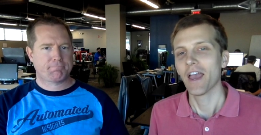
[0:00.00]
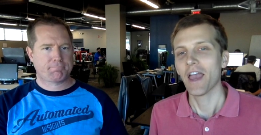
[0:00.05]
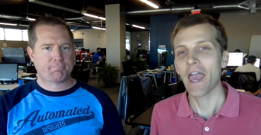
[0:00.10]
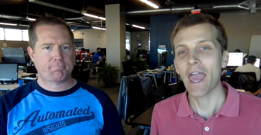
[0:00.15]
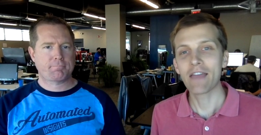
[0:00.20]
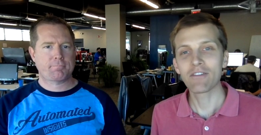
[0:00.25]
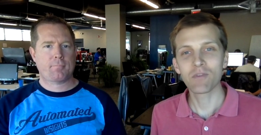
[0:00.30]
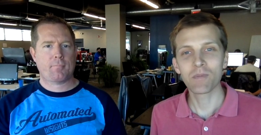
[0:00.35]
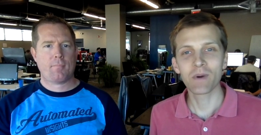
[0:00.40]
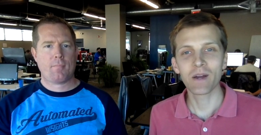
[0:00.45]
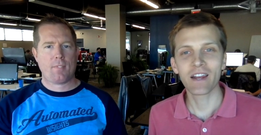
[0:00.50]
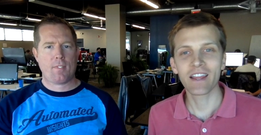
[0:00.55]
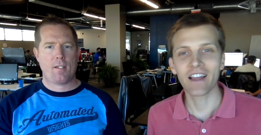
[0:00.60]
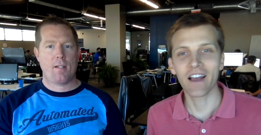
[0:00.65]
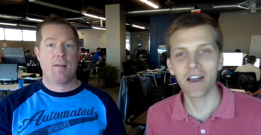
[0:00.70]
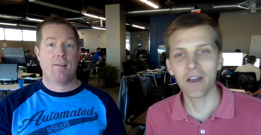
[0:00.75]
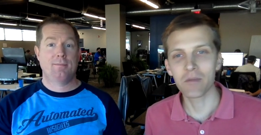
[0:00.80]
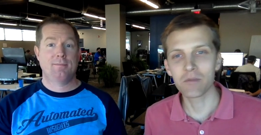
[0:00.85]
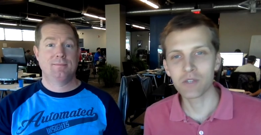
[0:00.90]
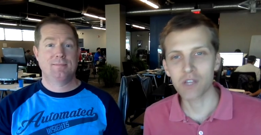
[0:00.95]
Speaker 1: Hey, everybody,
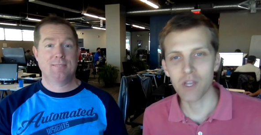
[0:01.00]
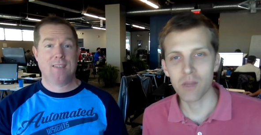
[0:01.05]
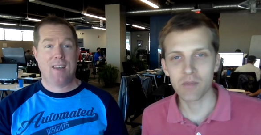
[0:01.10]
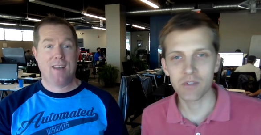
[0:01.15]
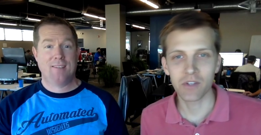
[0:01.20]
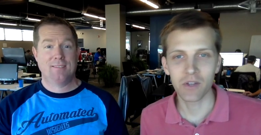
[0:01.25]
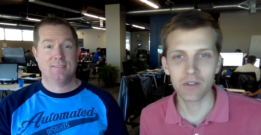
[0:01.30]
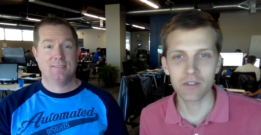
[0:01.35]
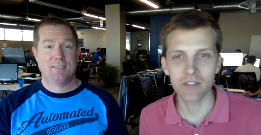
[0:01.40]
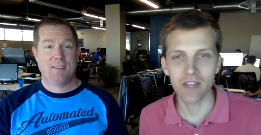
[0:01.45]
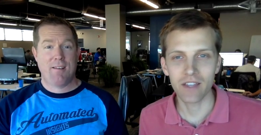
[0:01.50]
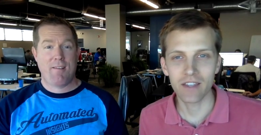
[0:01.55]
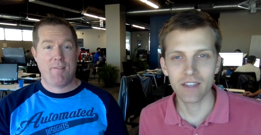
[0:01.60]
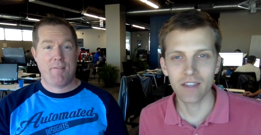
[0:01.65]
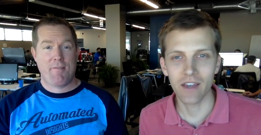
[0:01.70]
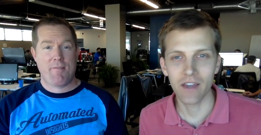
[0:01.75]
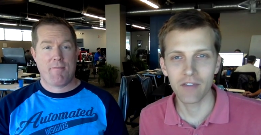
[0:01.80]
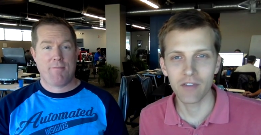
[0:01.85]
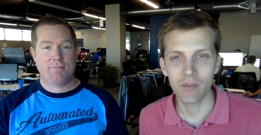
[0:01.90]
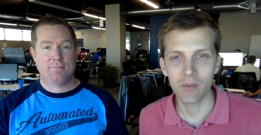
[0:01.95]
I'm James Kotecki, Head
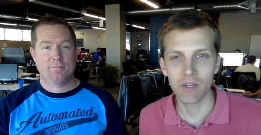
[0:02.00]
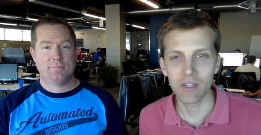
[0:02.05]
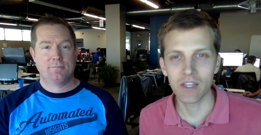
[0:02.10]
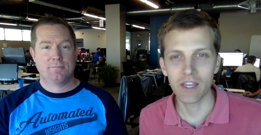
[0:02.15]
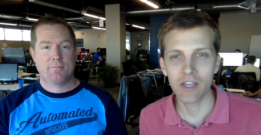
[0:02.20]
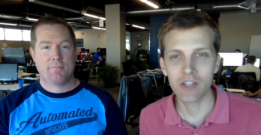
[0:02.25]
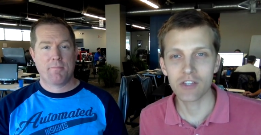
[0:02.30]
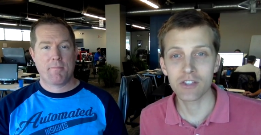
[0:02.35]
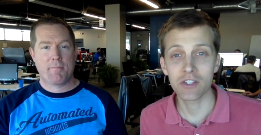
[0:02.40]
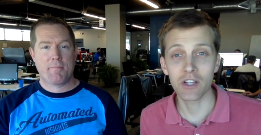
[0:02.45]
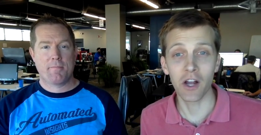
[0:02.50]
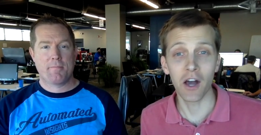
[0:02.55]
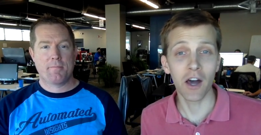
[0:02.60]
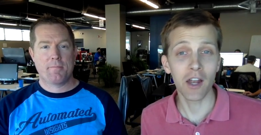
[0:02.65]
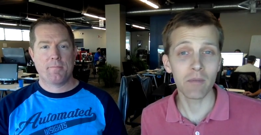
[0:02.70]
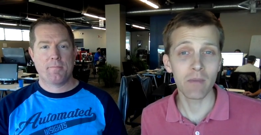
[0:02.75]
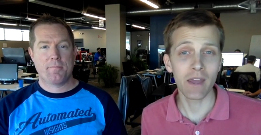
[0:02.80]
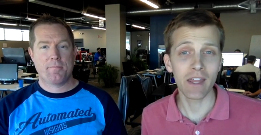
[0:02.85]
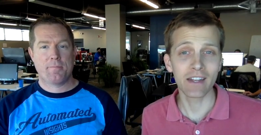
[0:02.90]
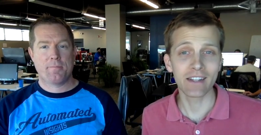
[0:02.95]
of Communications at
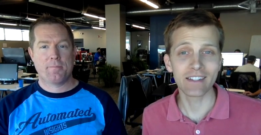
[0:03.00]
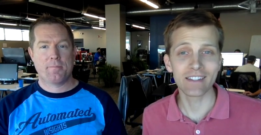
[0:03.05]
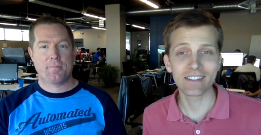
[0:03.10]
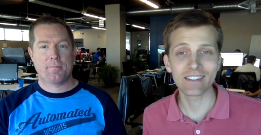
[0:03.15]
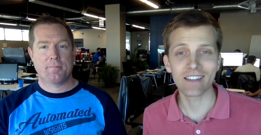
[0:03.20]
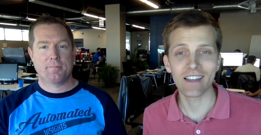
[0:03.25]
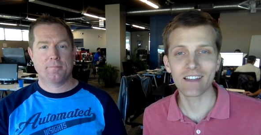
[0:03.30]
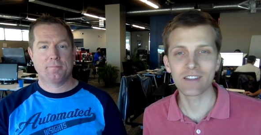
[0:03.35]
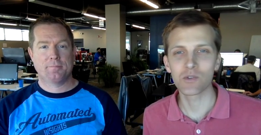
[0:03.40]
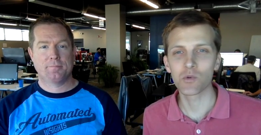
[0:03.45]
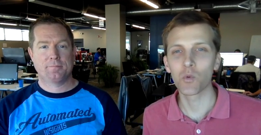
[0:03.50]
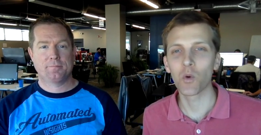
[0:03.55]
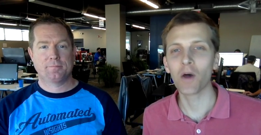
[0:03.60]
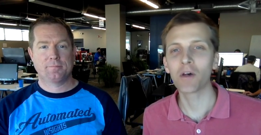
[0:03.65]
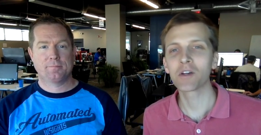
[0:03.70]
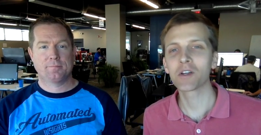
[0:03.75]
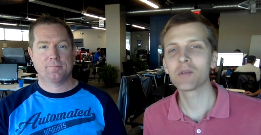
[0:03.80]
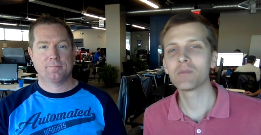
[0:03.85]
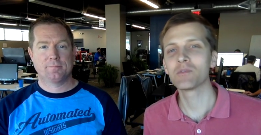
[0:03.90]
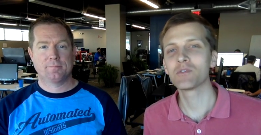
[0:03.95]
Automated Insights.
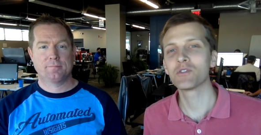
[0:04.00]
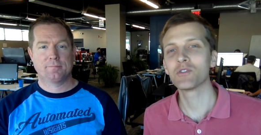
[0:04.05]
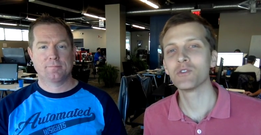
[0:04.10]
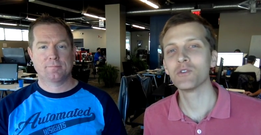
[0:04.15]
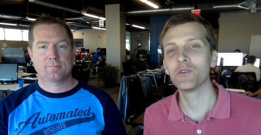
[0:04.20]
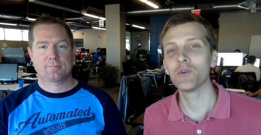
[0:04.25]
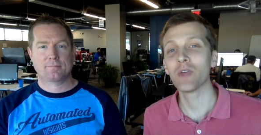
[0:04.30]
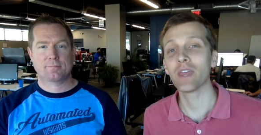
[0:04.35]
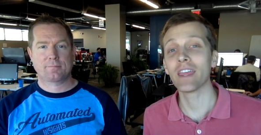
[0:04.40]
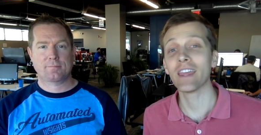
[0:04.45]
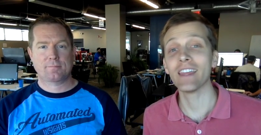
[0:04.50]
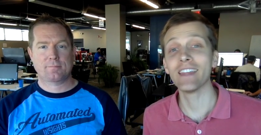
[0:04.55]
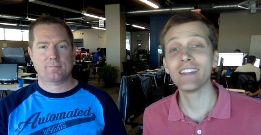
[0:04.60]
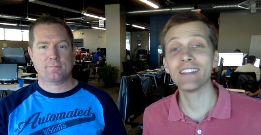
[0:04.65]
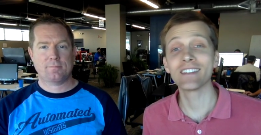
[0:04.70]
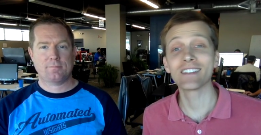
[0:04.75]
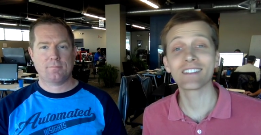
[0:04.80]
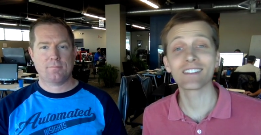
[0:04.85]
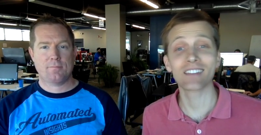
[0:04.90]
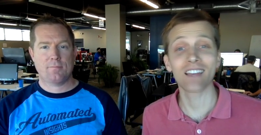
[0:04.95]
Welcome to
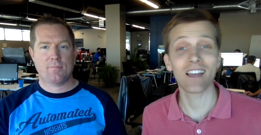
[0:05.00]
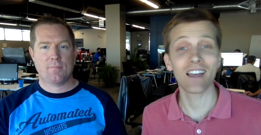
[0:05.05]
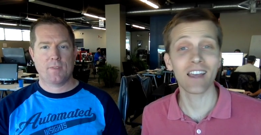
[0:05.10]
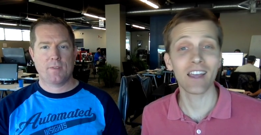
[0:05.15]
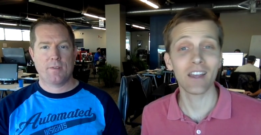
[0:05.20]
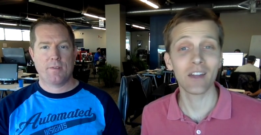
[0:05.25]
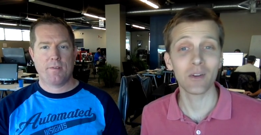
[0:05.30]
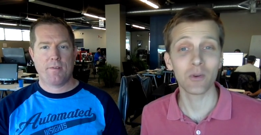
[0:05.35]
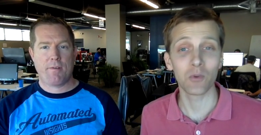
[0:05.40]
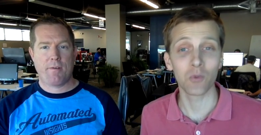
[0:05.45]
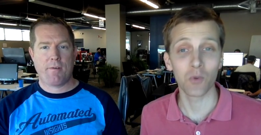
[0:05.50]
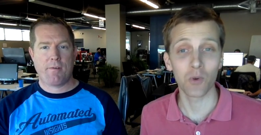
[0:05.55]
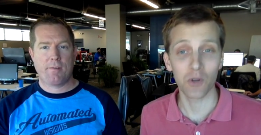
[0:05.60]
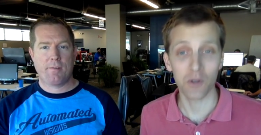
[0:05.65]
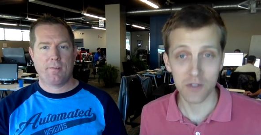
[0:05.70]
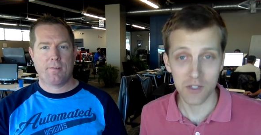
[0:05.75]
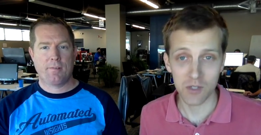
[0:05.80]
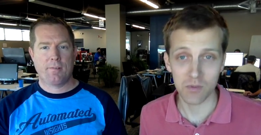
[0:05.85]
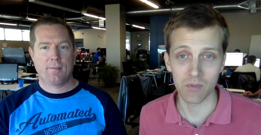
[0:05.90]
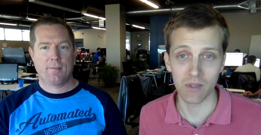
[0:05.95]
Inside
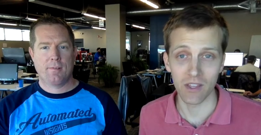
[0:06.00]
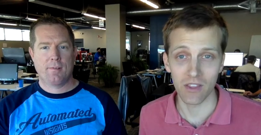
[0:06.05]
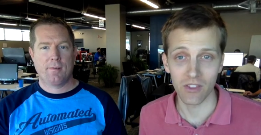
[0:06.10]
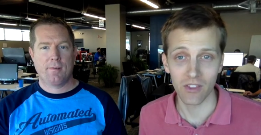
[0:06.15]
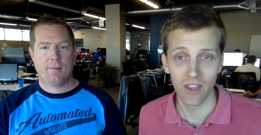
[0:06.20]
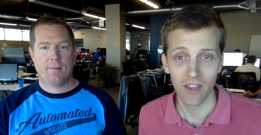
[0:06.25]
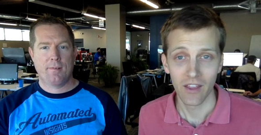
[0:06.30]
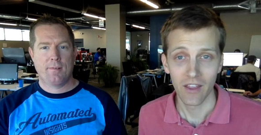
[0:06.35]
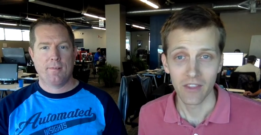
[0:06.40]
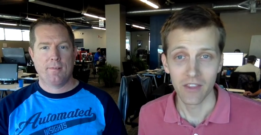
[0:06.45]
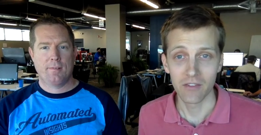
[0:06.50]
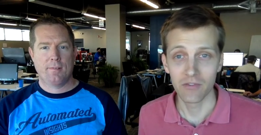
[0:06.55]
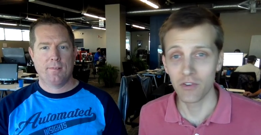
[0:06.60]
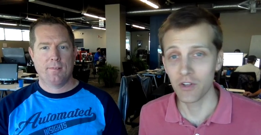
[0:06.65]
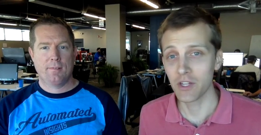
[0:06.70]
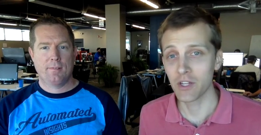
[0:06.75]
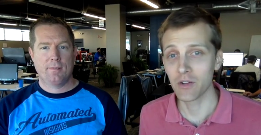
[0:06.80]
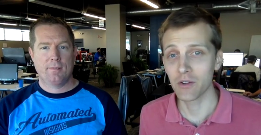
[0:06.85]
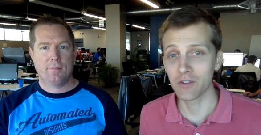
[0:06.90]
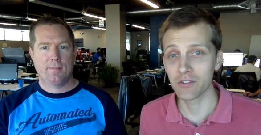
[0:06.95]
Wordsmith, the
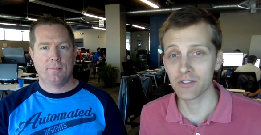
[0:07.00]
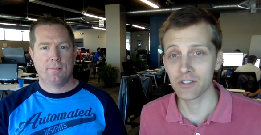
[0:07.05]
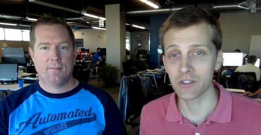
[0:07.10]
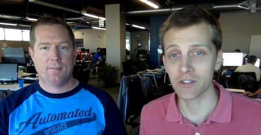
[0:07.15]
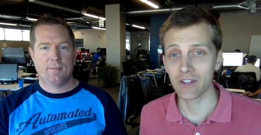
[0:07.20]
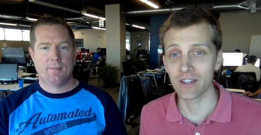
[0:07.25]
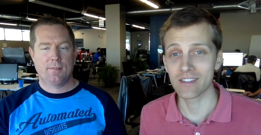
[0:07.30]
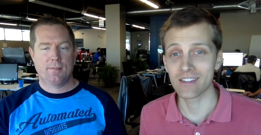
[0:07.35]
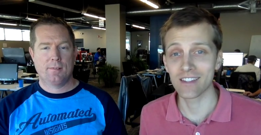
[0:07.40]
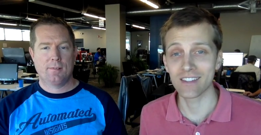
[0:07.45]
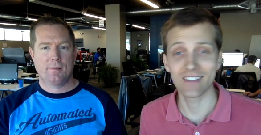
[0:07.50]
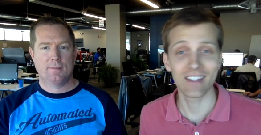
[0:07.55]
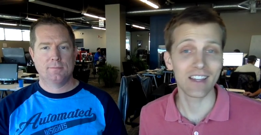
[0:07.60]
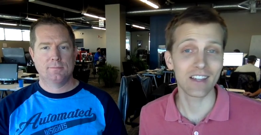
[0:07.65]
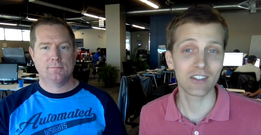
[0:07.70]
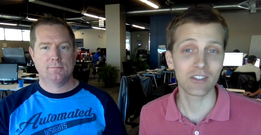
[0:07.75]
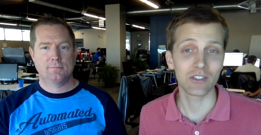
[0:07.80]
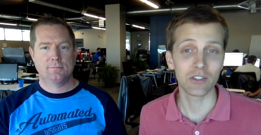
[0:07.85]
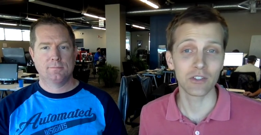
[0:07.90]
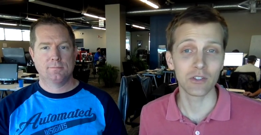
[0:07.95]
video series that takes
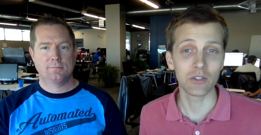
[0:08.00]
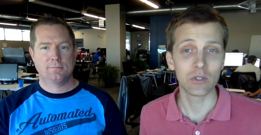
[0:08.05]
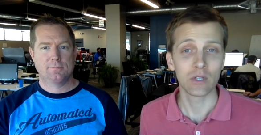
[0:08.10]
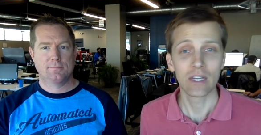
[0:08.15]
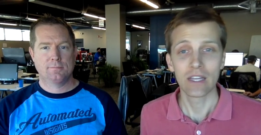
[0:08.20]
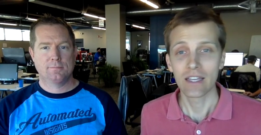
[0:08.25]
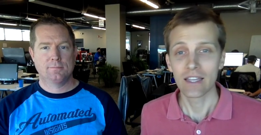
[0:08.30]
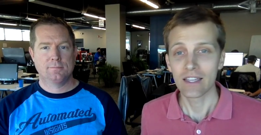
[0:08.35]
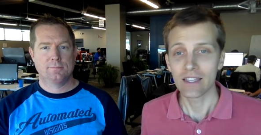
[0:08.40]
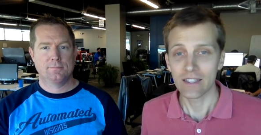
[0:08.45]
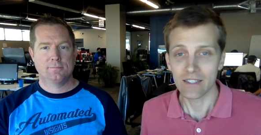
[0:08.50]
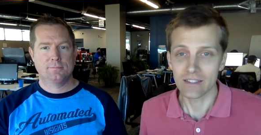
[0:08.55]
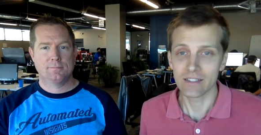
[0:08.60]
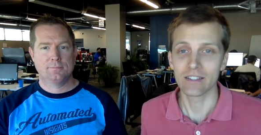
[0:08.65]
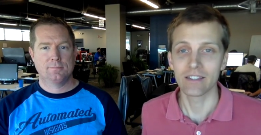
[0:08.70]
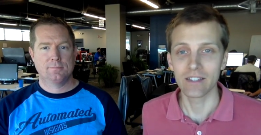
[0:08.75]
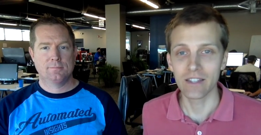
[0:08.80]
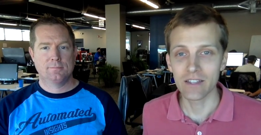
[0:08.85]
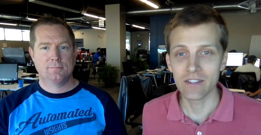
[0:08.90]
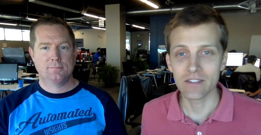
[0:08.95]
you
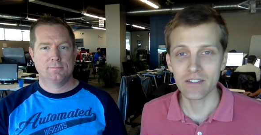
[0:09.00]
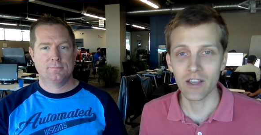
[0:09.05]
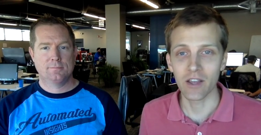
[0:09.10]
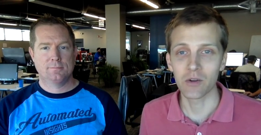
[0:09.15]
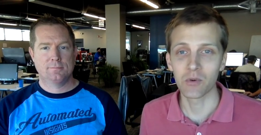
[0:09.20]
inside